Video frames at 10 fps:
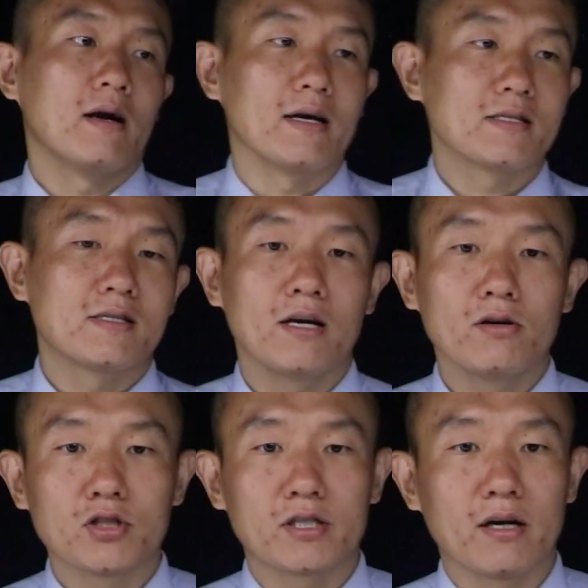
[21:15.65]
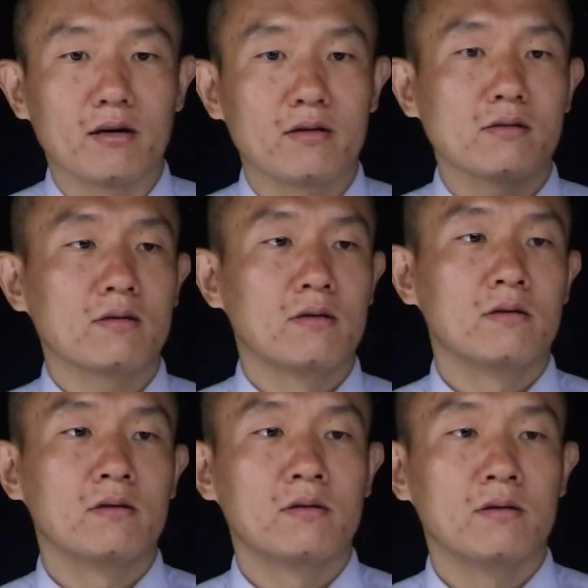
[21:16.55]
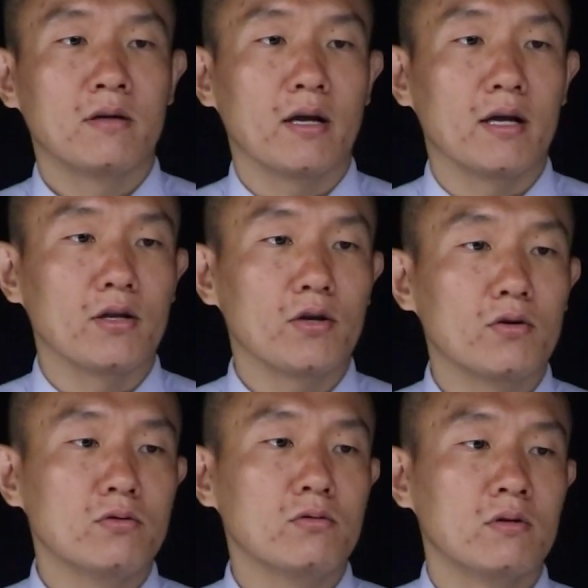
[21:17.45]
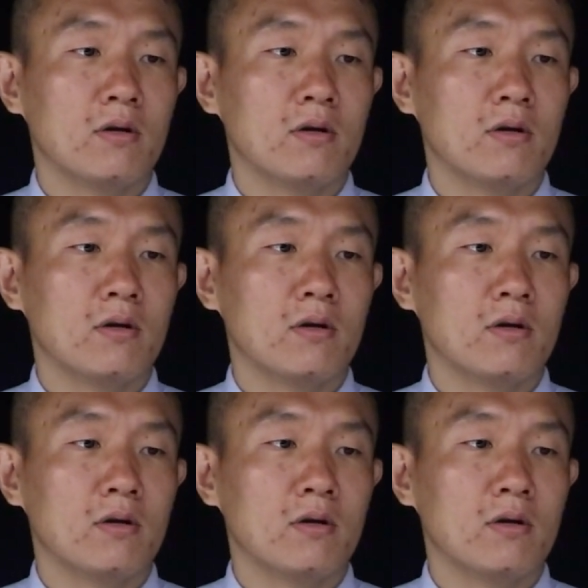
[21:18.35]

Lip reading: sell shares in U,